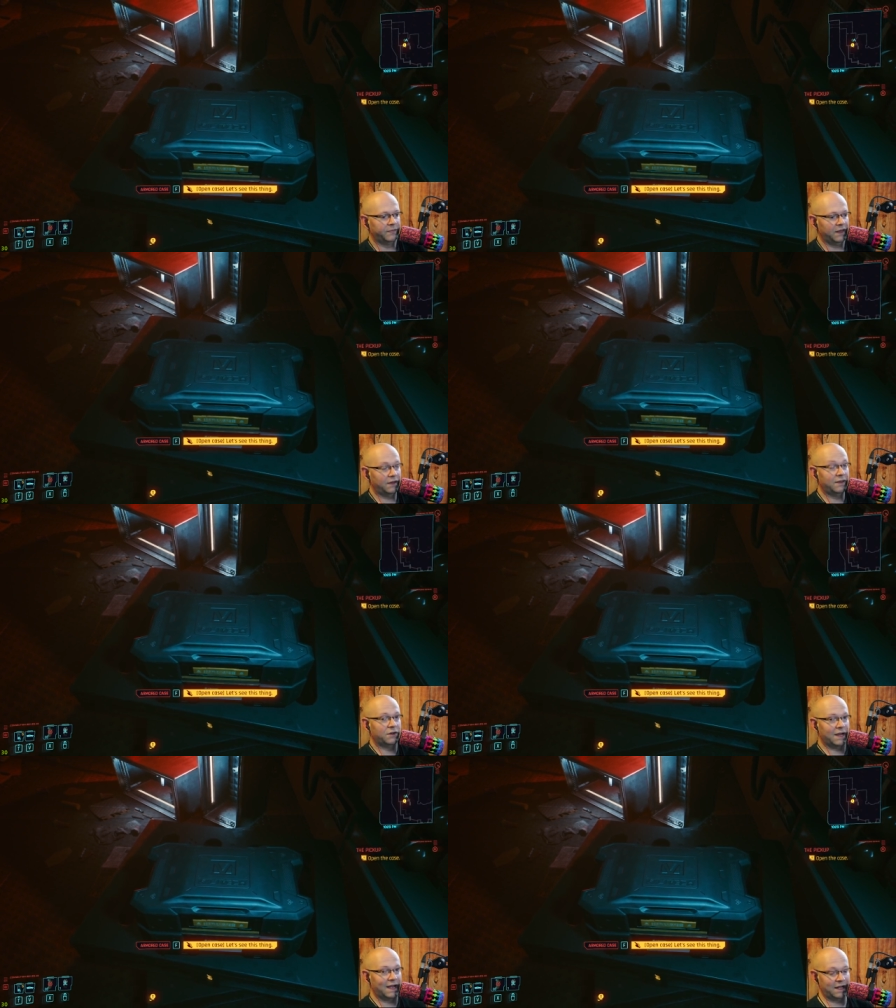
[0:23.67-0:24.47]
And there
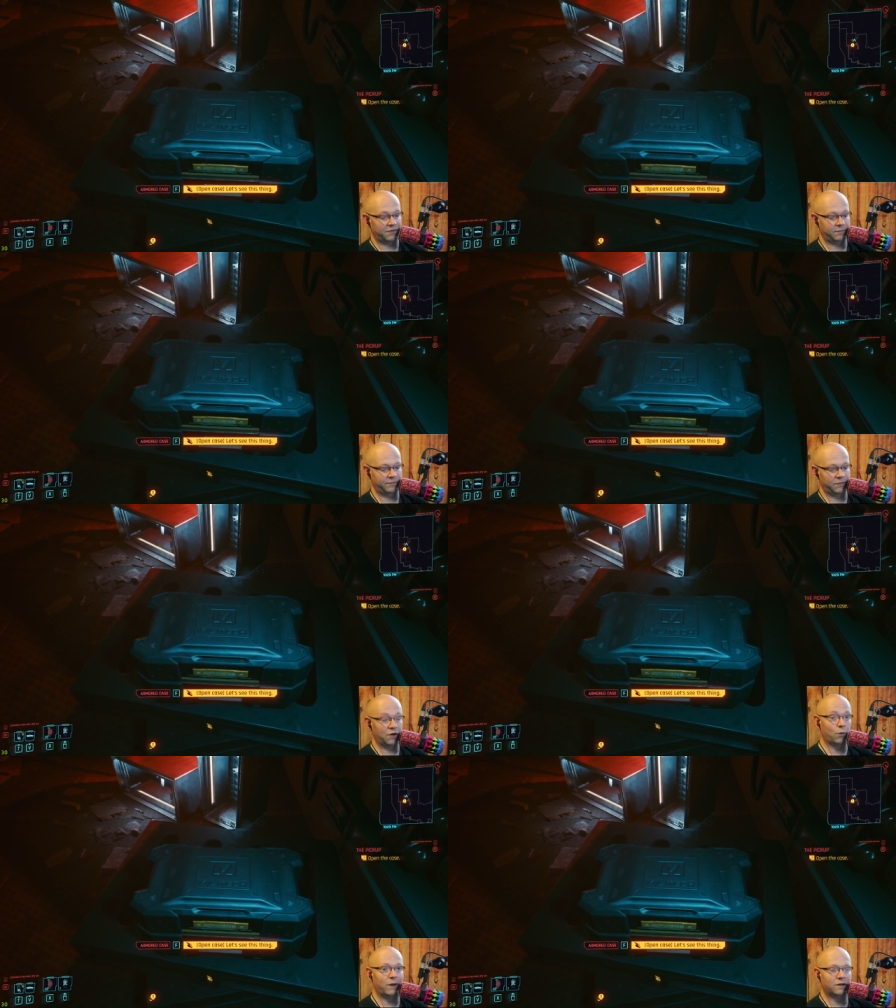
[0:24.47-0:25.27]
you have it.
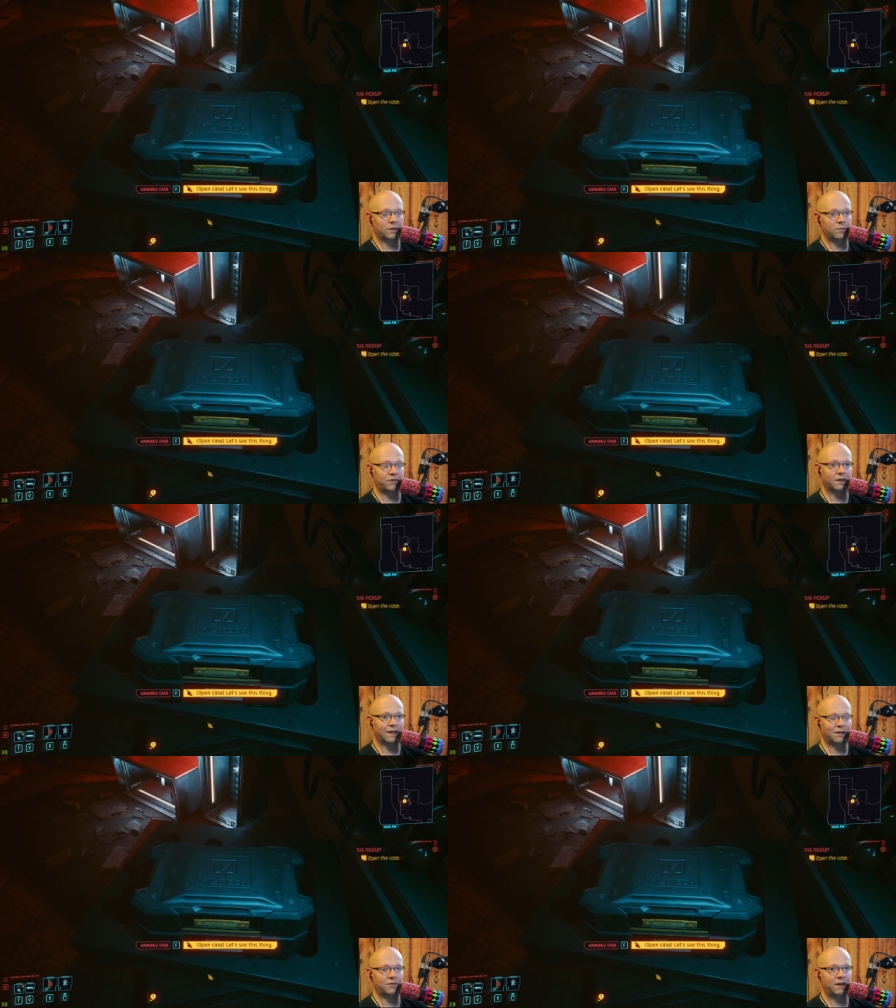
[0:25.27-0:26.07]
You're welcome. If you
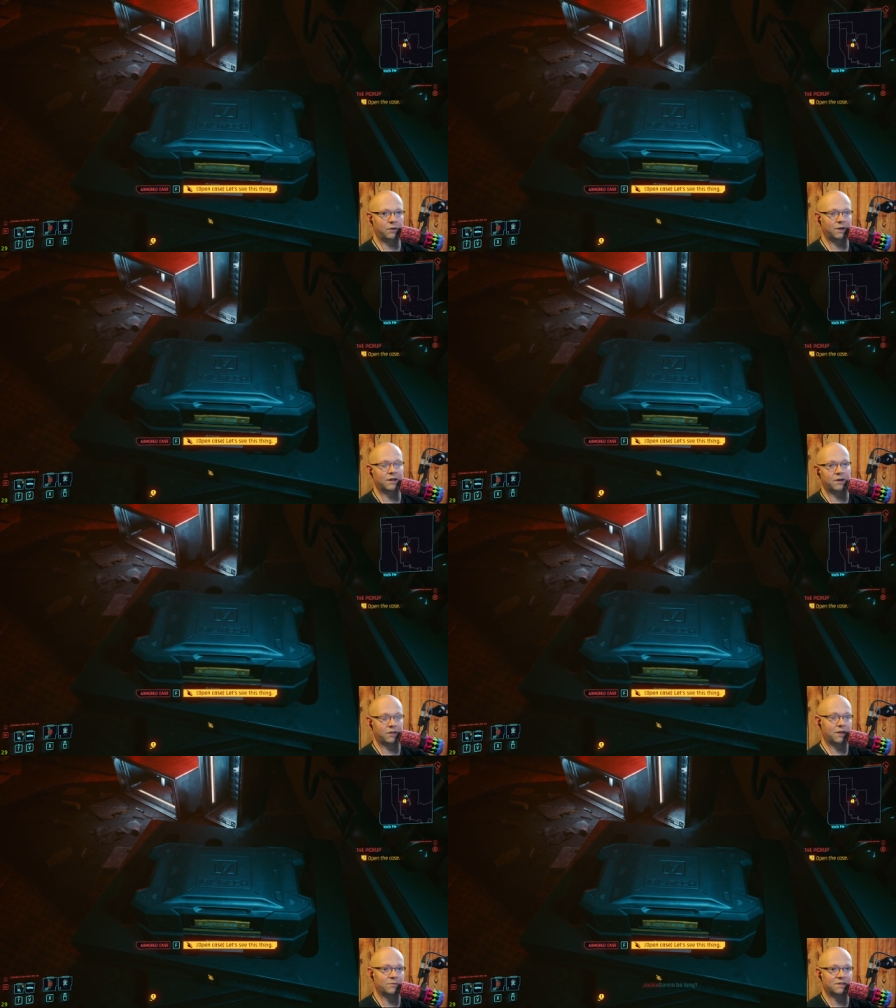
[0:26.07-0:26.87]
liked the video, give it a
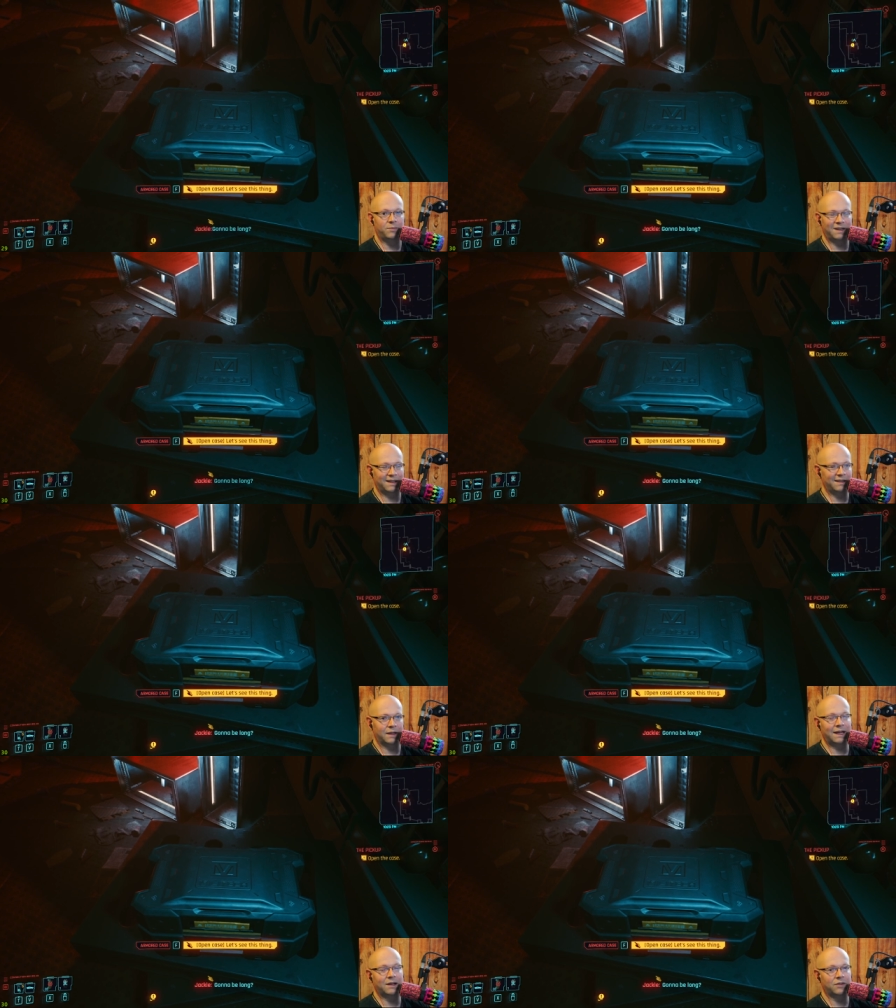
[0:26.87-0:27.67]
thumbs up. You didn't
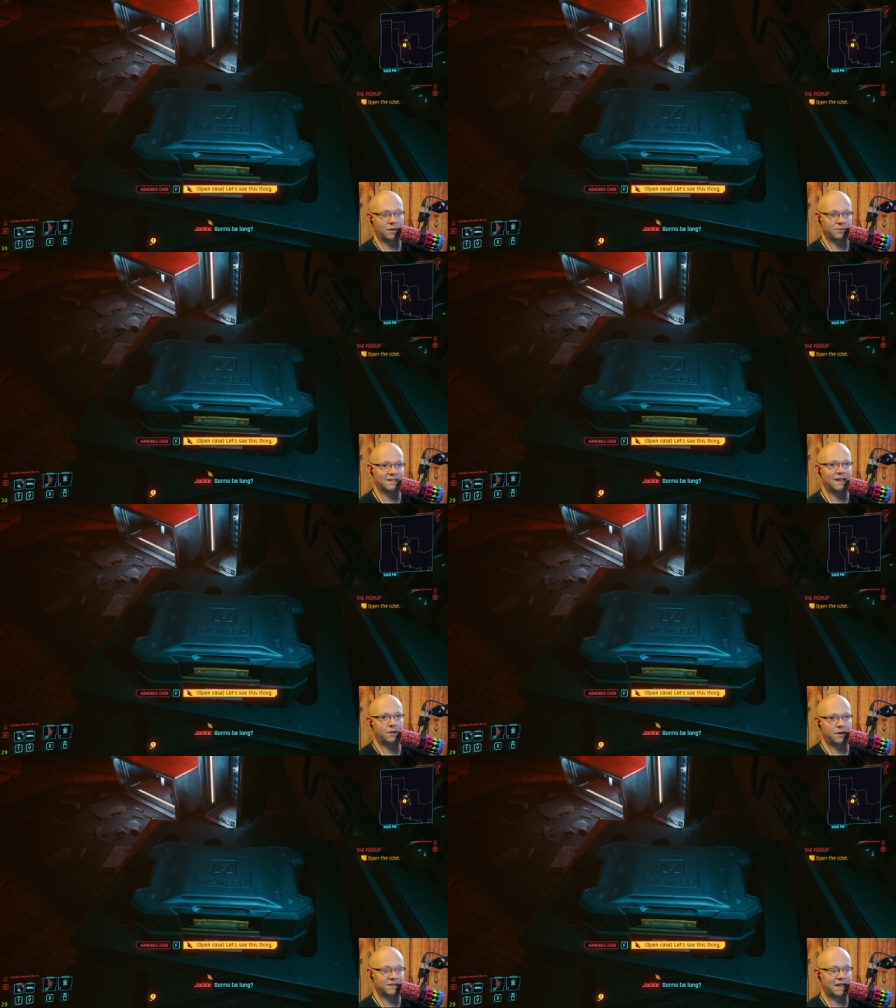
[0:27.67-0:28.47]
like it, thumbs
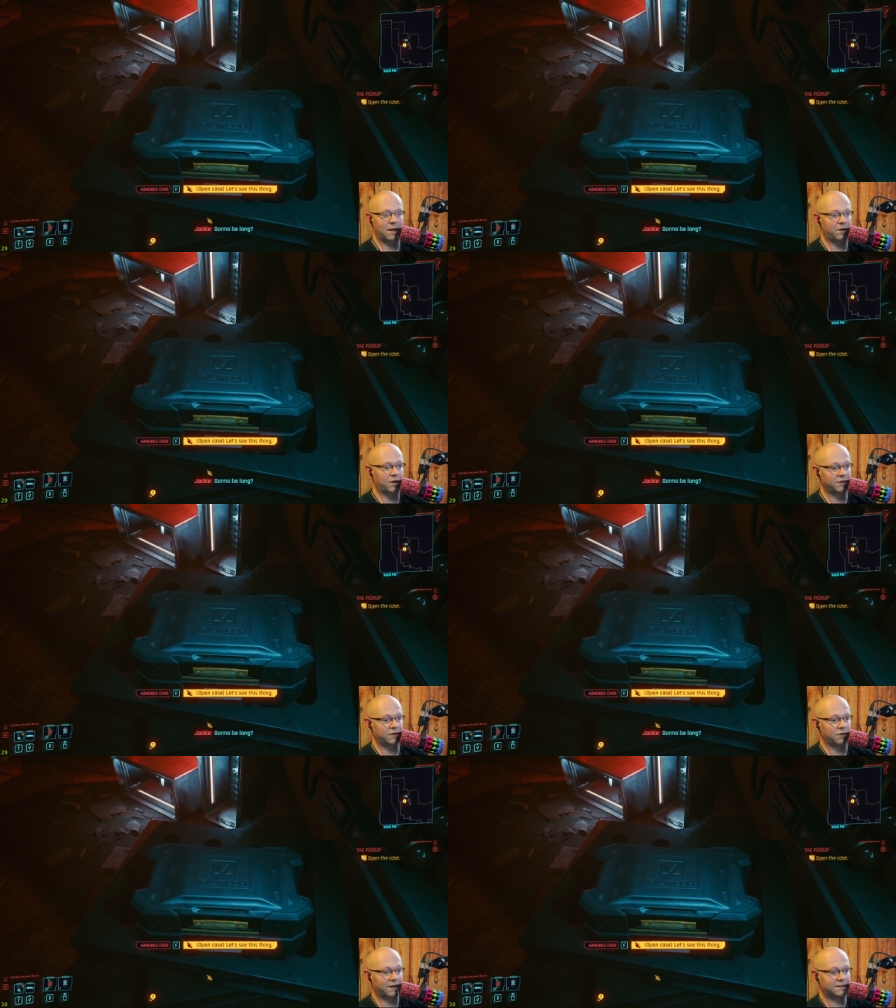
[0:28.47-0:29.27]
down. I'll snap it off in
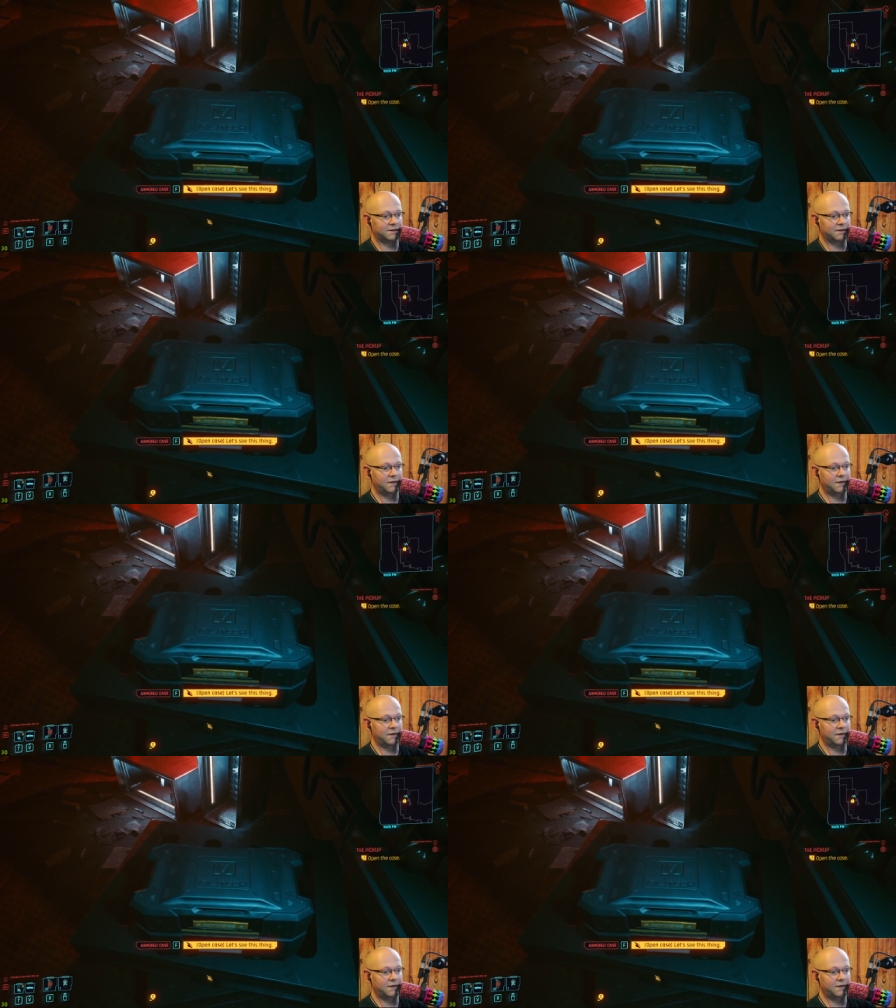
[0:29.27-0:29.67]
your ass.